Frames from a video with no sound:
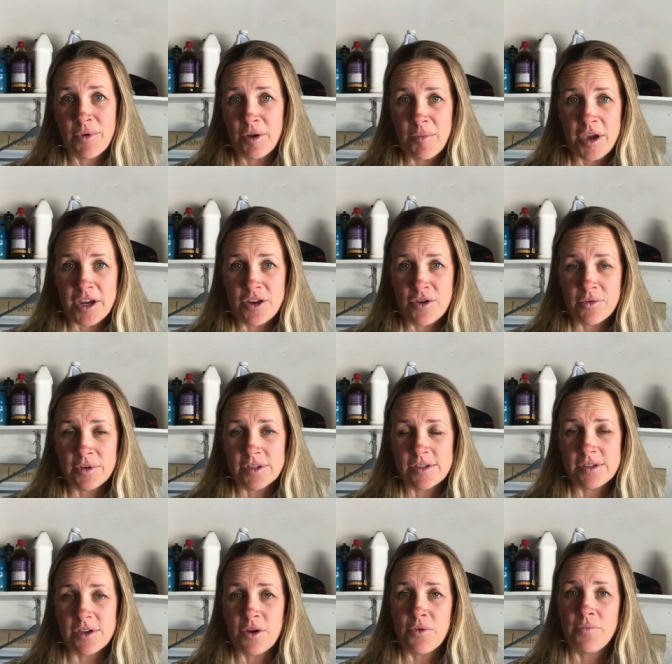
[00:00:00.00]
want to make new ones.
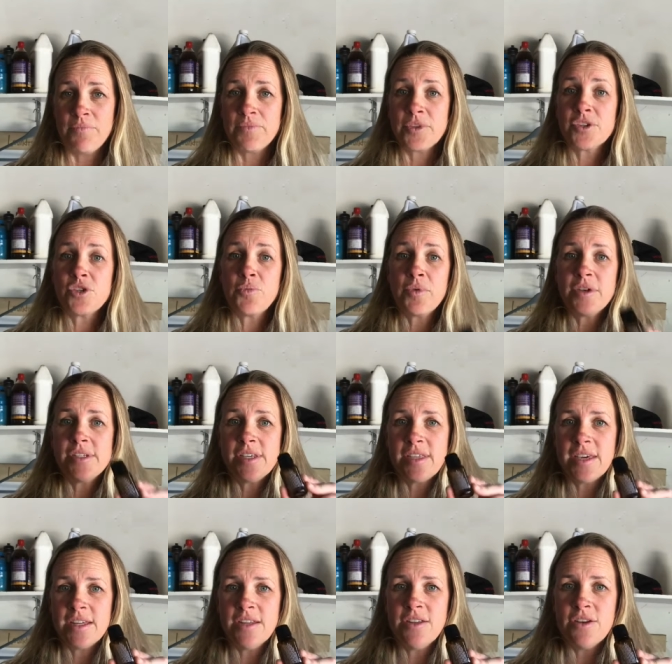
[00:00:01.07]
So super easy
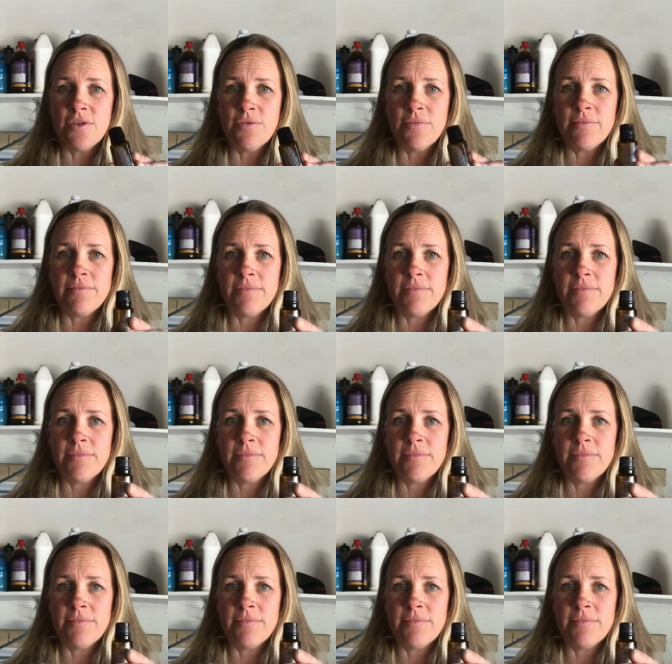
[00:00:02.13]
thing to do.